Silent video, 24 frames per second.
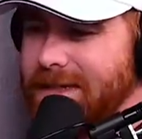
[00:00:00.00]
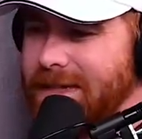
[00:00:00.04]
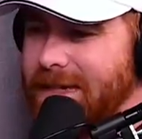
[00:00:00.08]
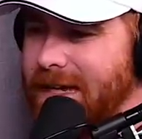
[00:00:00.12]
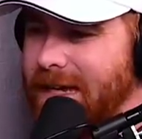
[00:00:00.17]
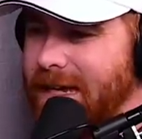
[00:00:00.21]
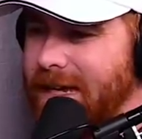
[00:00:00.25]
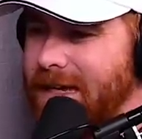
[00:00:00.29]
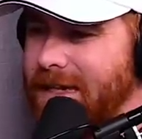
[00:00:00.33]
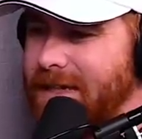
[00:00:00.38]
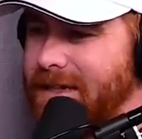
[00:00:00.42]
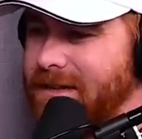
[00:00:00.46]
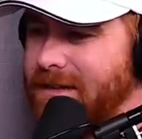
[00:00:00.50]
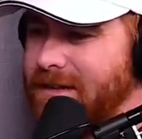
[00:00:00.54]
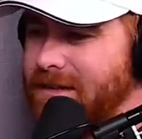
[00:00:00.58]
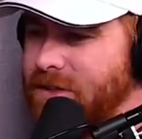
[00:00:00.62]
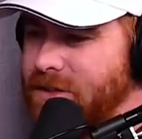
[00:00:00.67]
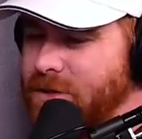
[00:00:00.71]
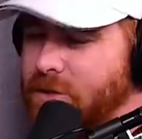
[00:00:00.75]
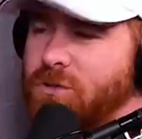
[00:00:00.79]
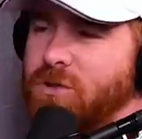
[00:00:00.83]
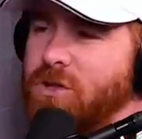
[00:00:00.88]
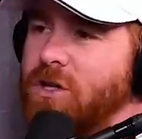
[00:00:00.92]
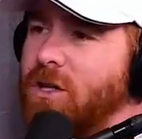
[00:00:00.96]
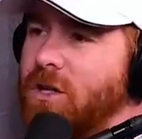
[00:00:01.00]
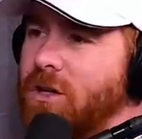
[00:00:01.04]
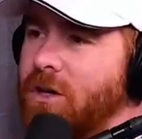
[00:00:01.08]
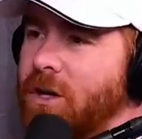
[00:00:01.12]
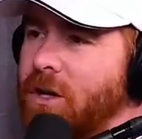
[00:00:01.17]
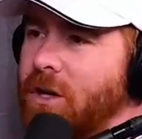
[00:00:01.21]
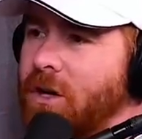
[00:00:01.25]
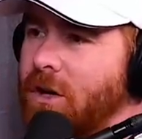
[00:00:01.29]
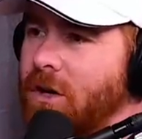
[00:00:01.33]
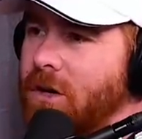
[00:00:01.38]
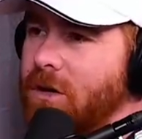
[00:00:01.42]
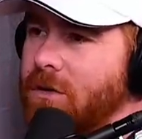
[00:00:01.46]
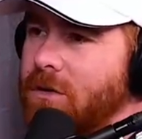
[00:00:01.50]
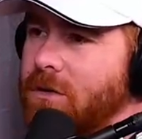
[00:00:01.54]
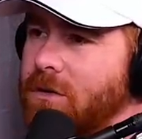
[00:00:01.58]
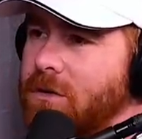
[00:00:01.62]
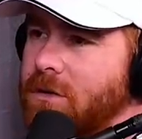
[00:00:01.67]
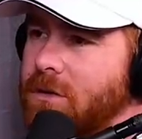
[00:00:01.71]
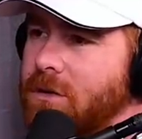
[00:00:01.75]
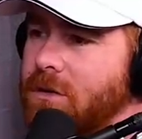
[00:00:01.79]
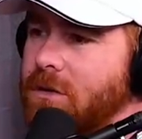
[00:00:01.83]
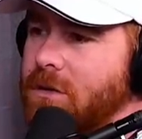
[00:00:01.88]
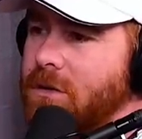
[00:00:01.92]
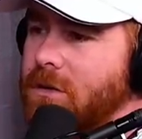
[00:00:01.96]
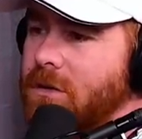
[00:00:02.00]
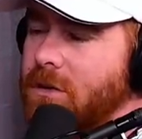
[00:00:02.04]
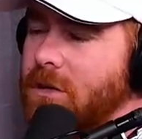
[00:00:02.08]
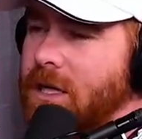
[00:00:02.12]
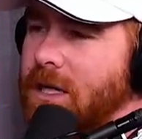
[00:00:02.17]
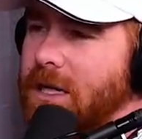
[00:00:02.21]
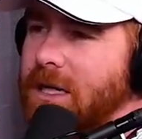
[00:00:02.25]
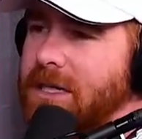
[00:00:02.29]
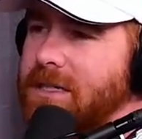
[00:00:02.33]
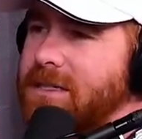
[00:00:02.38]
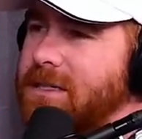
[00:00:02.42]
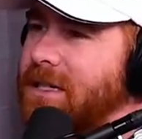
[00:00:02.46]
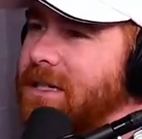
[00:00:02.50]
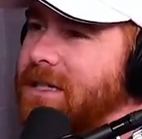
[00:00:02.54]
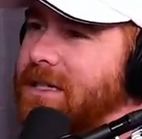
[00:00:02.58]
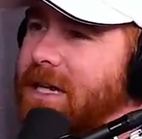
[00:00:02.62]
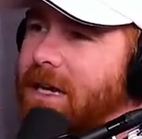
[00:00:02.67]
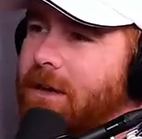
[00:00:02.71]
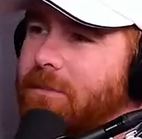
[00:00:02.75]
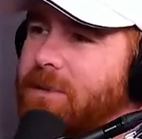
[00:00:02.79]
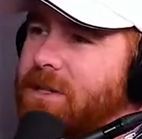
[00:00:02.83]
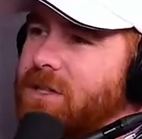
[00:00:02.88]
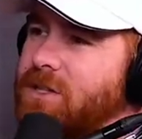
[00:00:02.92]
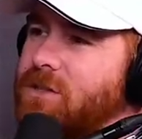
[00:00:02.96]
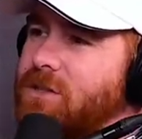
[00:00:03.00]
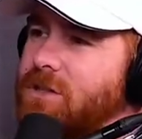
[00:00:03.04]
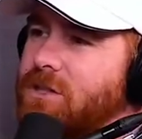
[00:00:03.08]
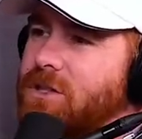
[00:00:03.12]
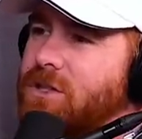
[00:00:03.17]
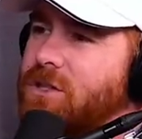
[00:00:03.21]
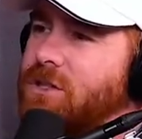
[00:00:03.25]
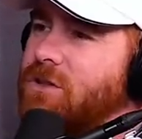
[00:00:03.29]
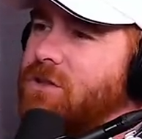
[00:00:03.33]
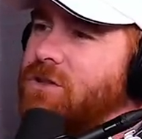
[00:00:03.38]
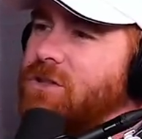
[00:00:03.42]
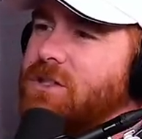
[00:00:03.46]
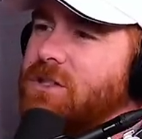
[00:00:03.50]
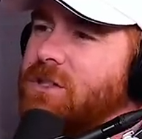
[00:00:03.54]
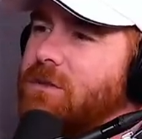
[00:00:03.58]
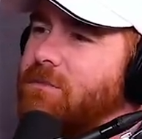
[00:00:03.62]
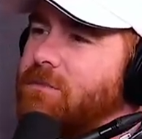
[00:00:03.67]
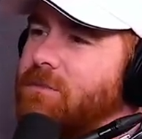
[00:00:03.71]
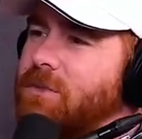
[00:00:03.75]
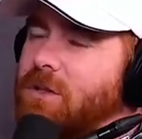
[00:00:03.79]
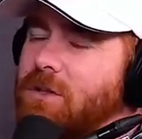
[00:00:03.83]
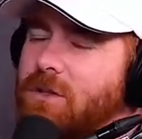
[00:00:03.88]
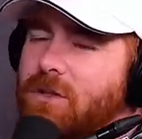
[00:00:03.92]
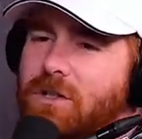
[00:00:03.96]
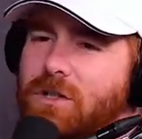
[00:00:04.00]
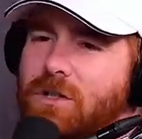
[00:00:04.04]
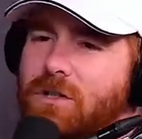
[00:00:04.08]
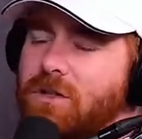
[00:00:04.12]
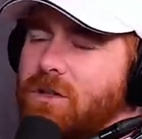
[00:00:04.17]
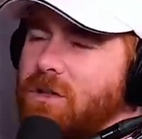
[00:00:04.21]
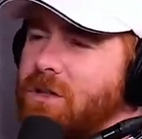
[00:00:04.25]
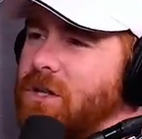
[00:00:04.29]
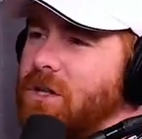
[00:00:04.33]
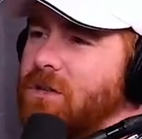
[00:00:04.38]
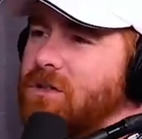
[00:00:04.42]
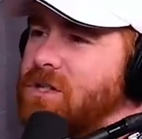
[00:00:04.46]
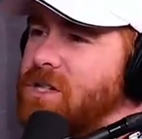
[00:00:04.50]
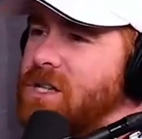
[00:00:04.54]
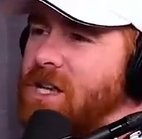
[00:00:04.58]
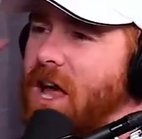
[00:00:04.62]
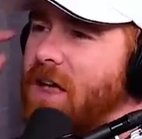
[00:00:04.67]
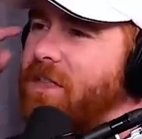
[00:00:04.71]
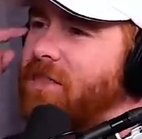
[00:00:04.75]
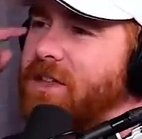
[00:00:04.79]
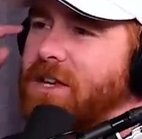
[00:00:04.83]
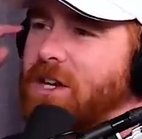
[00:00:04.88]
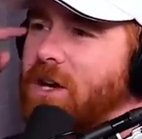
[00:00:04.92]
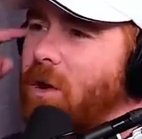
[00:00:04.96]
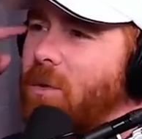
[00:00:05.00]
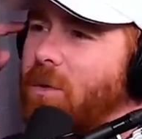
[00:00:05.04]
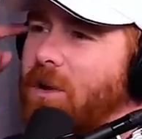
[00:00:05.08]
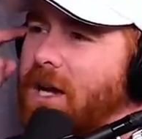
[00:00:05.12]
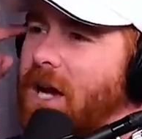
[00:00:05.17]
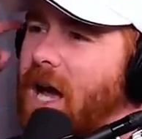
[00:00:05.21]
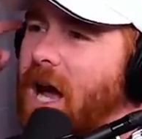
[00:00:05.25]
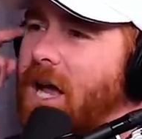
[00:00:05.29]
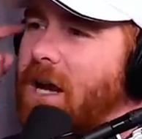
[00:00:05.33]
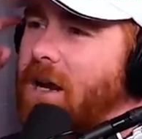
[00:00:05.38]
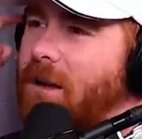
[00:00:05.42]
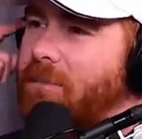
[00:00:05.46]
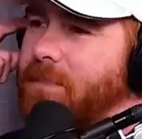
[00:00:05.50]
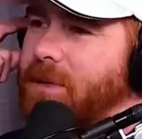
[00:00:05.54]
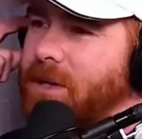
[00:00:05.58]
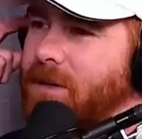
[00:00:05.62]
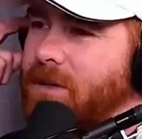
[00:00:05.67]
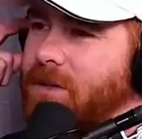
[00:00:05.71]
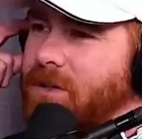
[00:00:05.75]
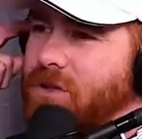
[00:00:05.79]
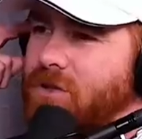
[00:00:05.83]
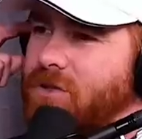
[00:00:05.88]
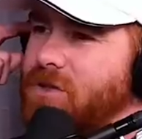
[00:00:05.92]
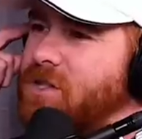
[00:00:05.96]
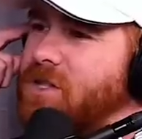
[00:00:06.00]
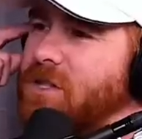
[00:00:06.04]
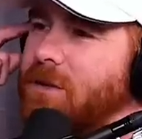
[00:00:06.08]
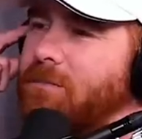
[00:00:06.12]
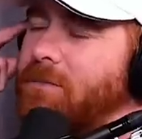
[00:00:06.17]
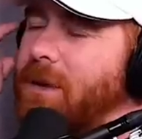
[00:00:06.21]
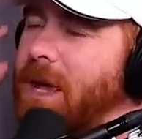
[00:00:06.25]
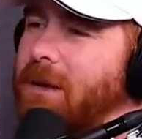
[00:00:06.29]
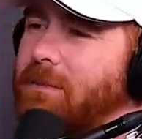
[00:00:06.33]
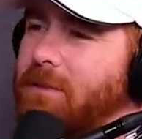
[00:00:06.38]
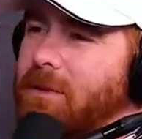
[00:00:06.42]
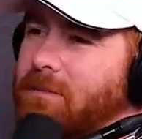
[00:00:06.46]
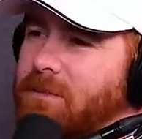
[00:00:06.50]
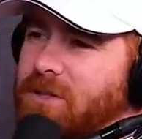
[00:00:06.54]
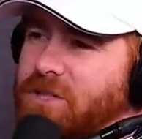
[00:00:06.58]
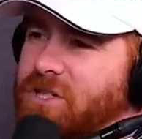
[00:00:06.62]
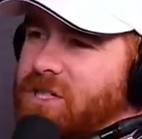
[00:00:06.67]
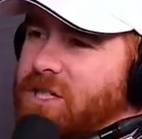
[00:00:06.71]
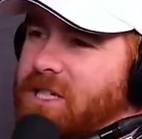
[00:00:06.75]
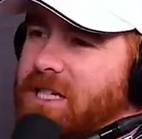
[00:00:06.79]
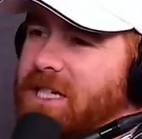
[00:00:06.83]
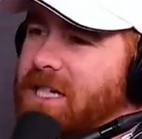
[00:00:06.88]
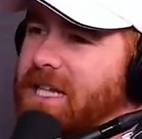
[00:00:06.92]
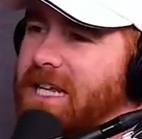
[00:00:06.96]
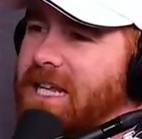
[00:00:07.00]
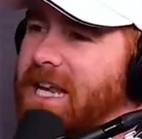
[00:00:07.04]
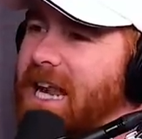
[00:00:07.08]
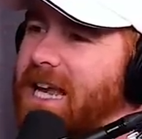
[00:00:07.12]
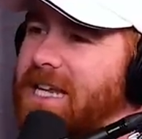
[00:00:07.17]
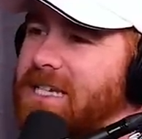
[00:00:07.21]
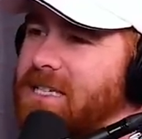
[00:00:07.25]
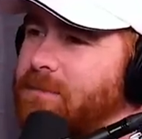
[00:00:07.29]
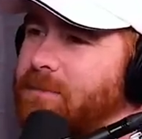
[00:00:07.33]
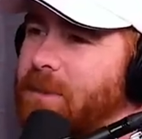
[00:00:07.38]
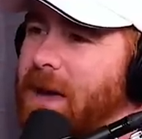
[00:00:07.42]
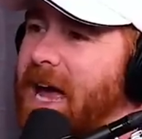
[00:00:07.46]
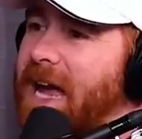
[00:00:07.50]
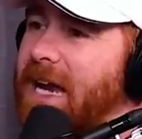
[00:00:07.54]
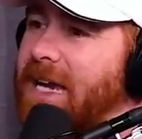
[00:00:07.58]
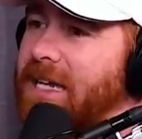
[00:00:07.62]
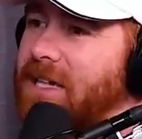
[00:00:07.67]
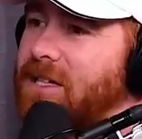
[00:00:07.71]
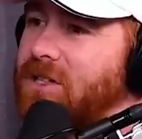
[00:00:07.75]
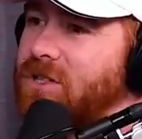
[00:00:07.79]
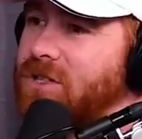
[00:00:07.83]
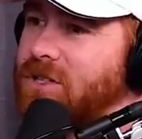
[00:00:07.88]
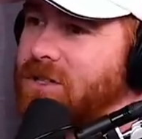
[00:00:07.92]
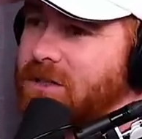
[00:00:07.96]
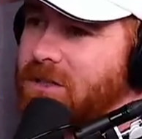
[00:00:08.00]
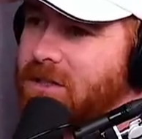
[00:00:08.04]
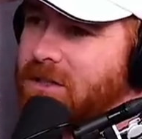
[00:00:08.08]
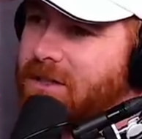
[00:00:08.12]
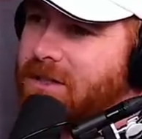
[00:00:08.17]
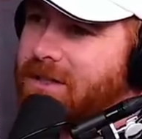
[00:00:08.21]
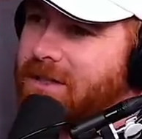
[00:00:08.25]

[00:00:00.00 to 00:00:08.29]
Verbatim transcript: And she was a good looking girl. And I said, "Yeah, bitch, you're just a you're you're there's nothing going on up here. You're just a baby machine in a nice package."